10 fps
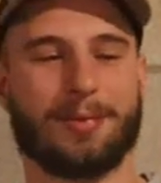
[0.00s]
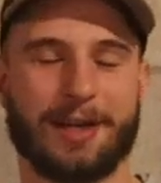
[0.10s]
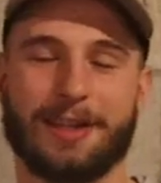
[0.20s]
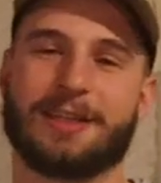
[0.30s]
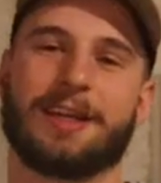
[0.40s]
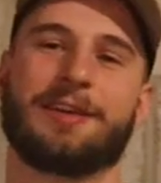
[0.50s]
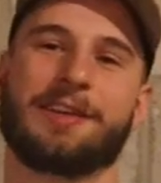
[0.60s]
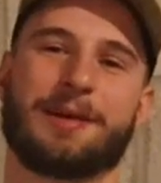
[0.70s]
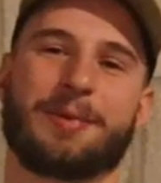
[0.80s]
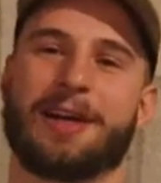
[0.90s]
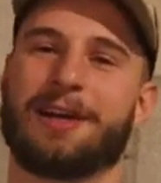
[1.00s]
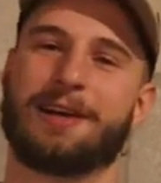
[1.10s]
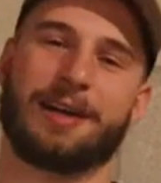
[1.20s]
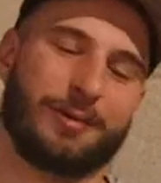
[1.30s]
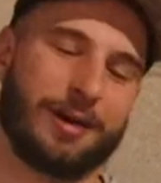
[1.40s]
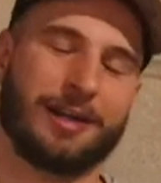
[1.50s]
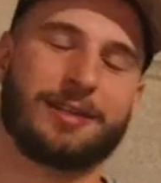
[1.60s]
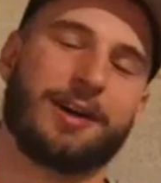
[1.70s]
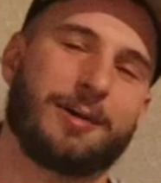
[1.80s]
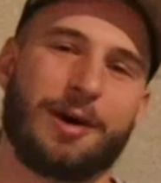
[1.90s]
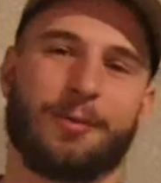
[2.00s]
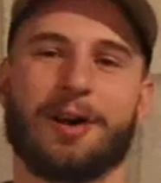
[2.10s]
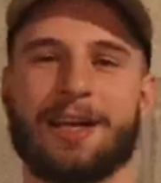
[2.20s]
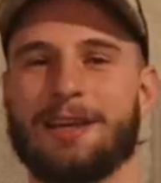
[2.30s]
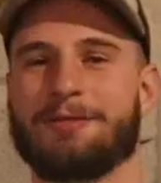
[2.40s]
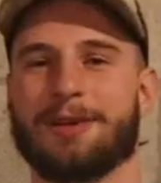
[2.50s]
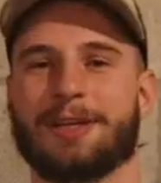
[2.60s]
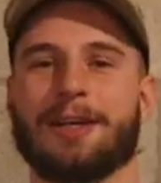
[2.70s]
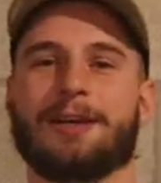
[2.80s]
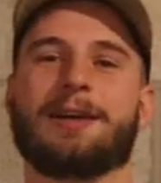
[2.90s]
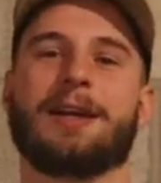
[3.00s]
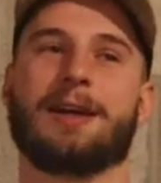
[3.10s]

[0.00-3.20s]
bring the dinners up here, and we're going to talk about what I eat for dinner